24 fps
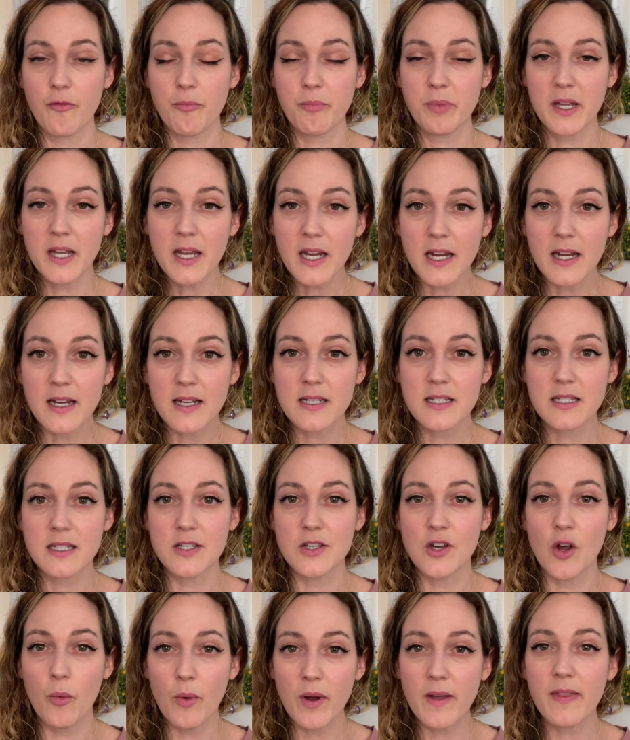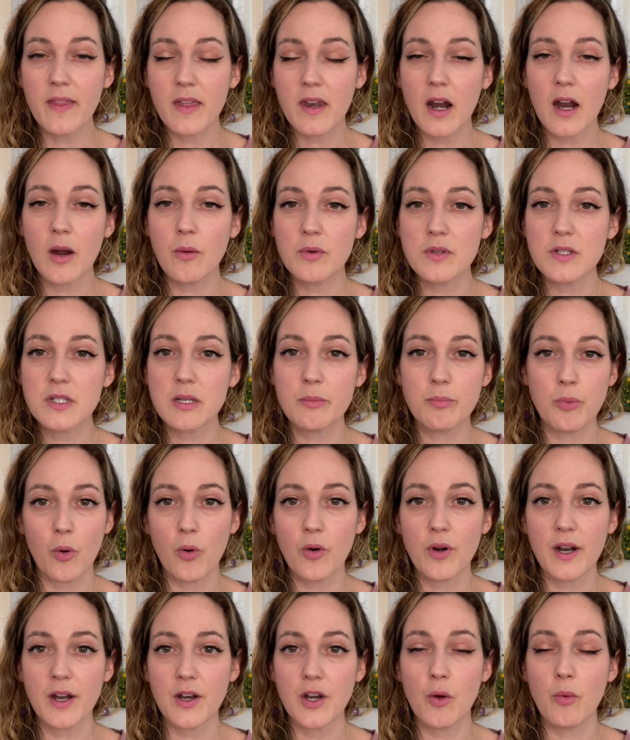peace, knowing that I was supported,